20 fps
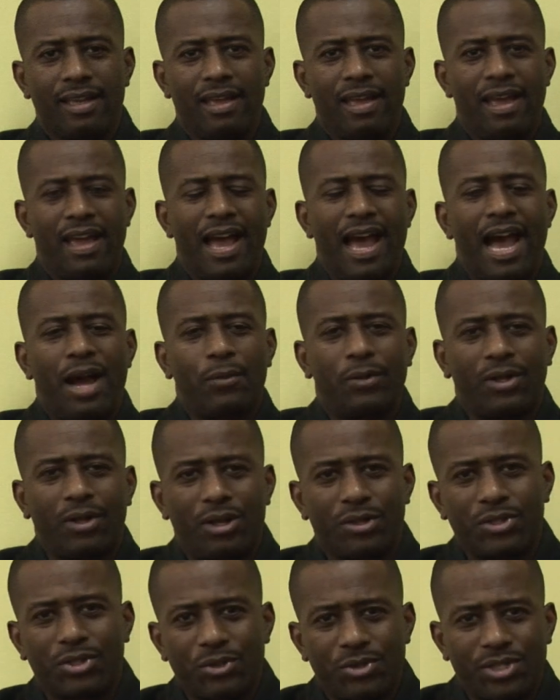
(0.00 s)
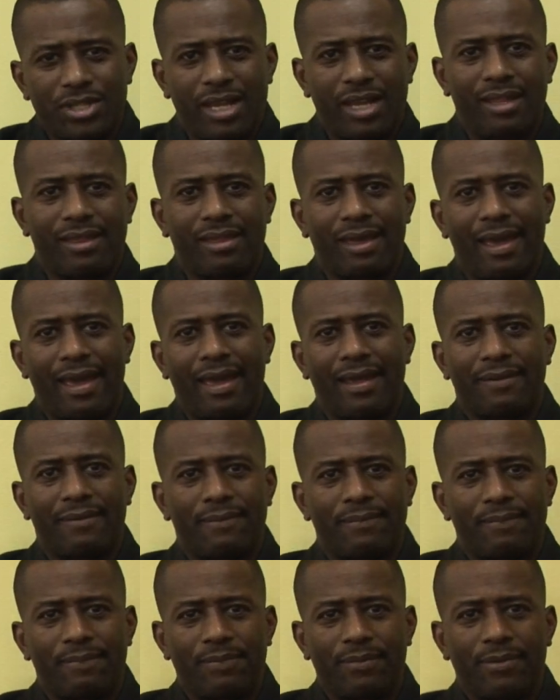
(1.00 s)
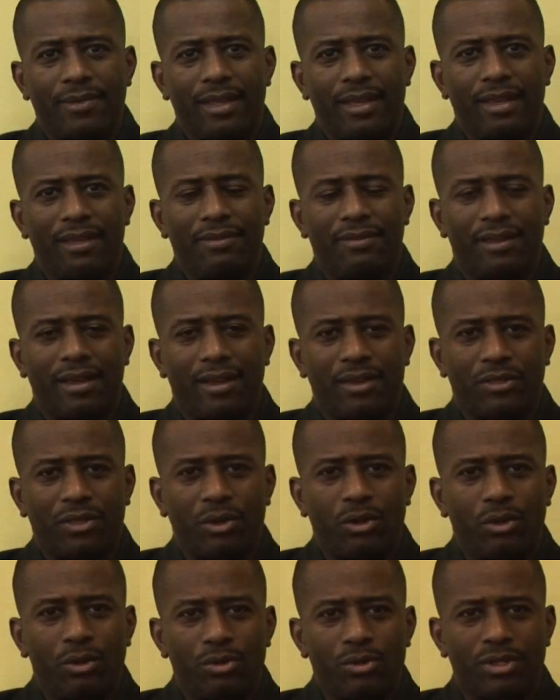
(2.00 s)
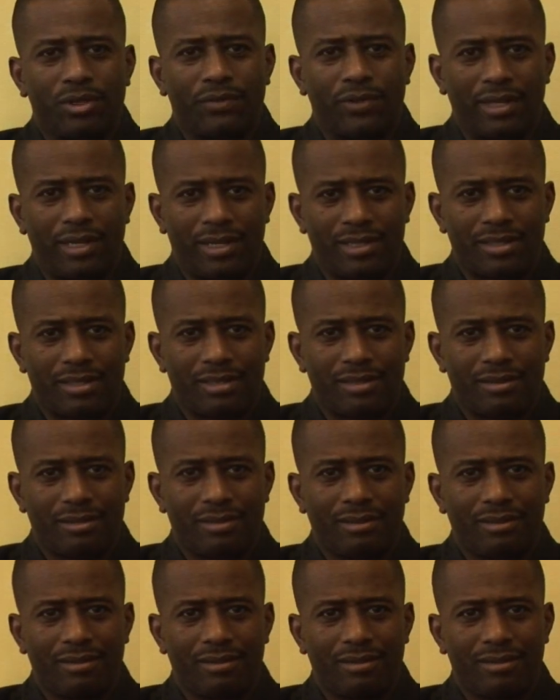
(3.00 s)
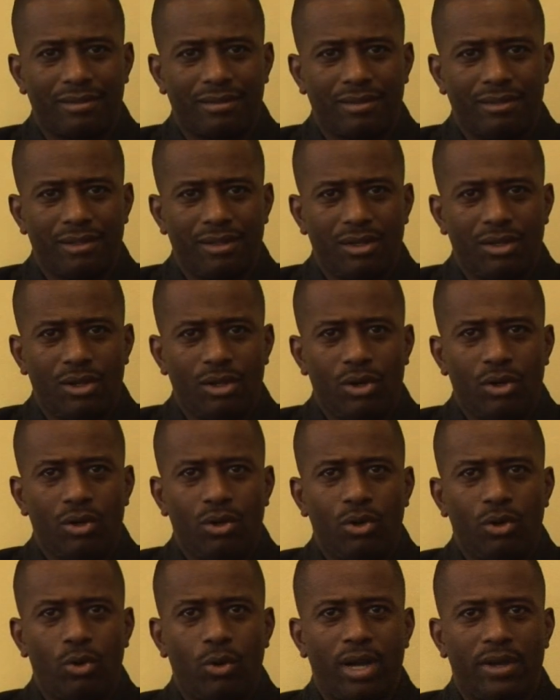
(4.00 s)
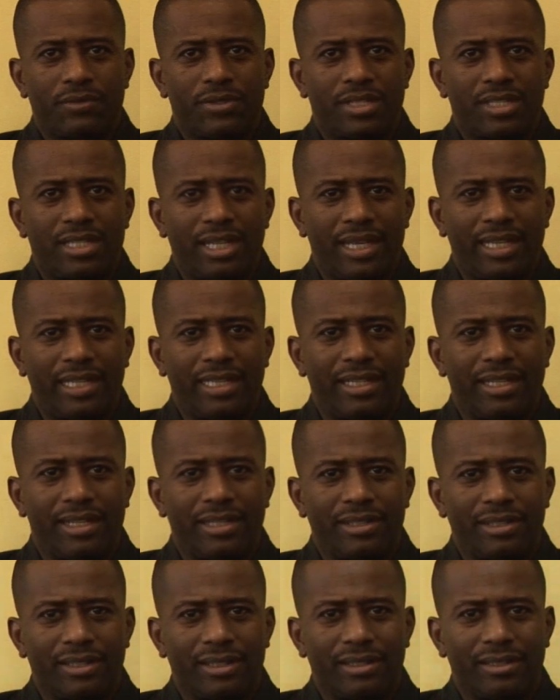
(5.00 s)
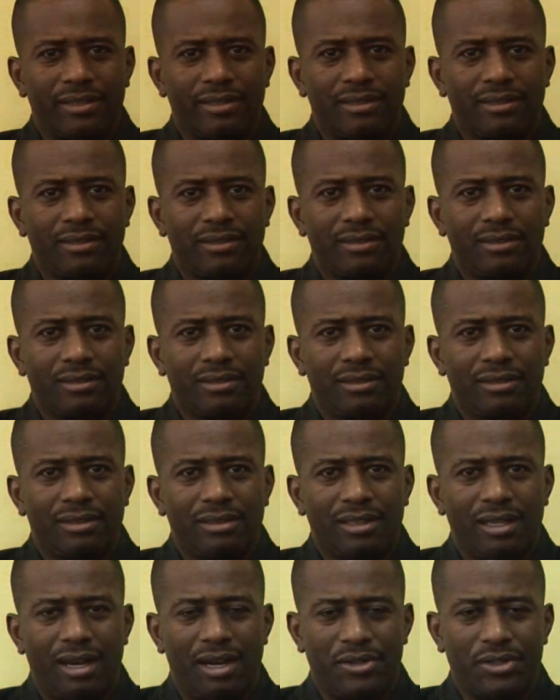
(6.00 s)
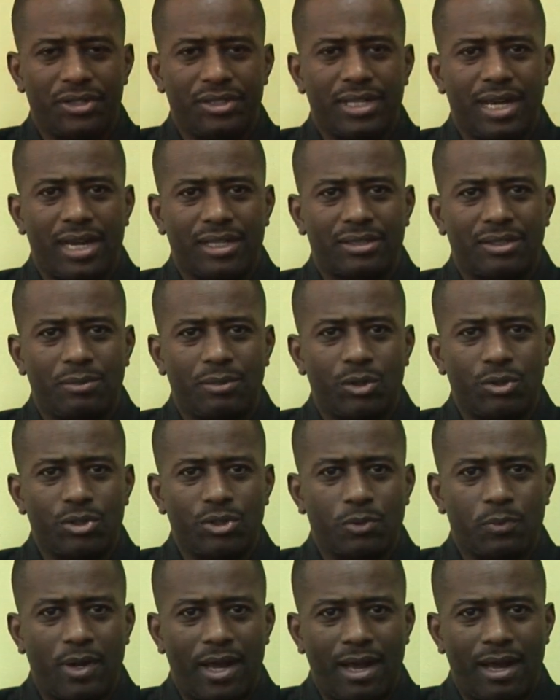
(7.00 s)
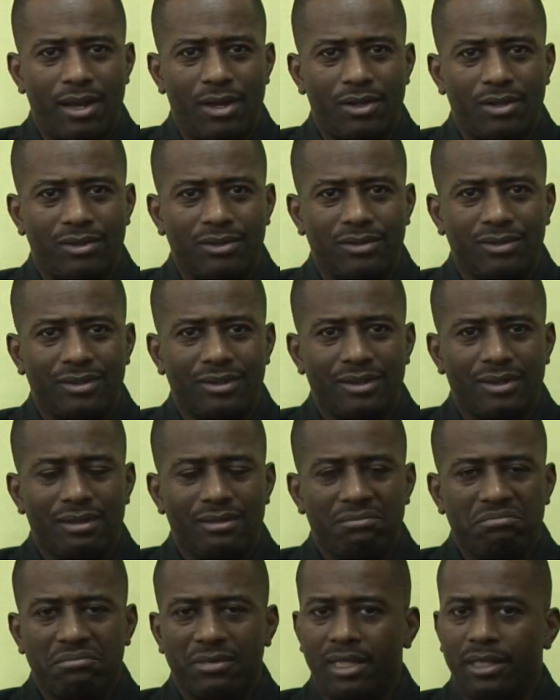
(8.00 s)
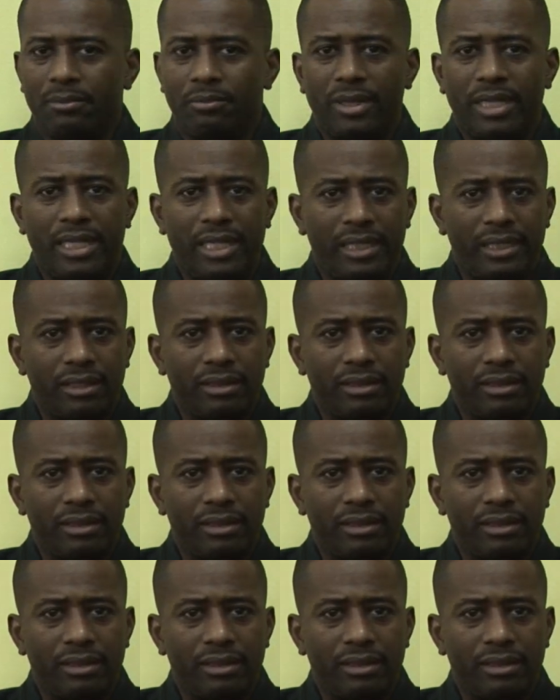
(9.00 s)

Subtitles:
I would also say that there are those of us who have studied under Dr. Moses Powell in many